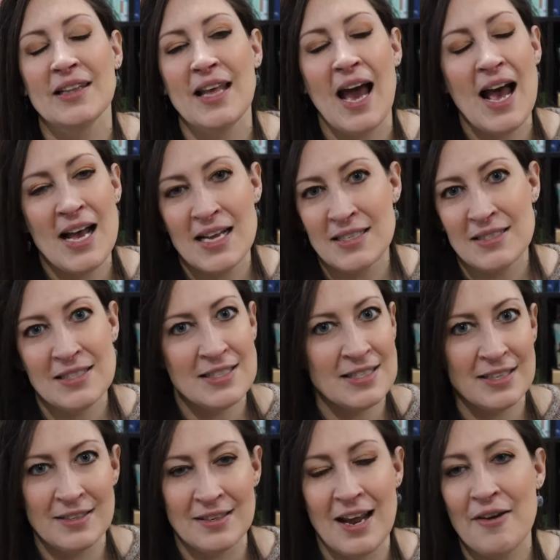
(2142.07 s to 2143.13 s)
in the ends
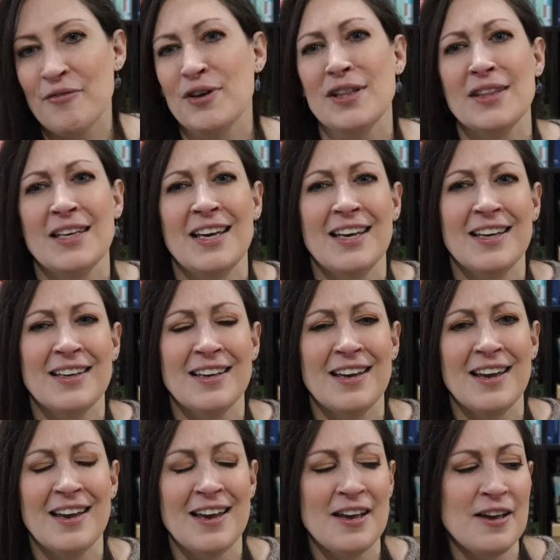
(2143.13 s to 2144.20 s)
and everything.